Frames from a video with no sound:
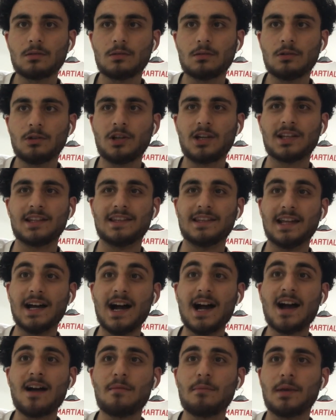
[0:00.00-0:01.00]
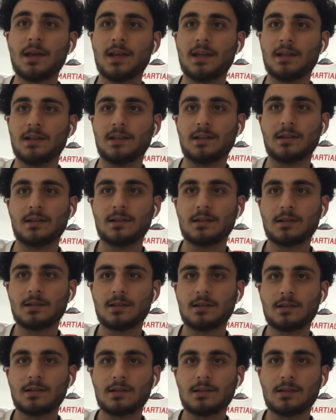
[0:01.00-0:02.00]
Look at that, man.
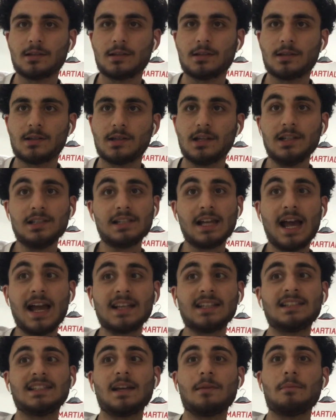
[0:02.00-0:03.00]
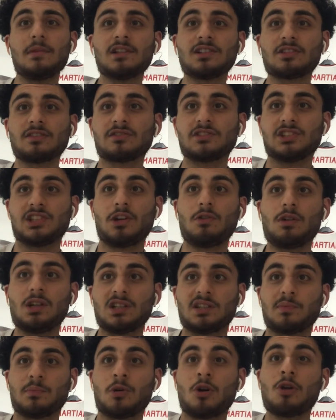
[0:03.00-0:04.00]
He's actually a mix of
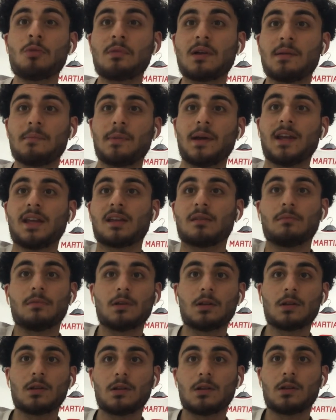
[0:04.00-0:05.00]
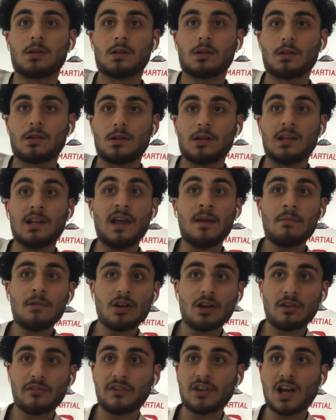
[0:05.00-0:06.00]
Gerrard, Pogba, and Beckham. Let me
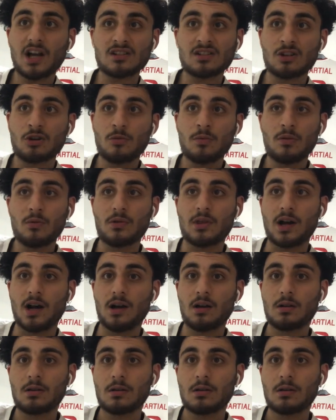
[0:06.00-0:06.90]
know if you guys agree with that.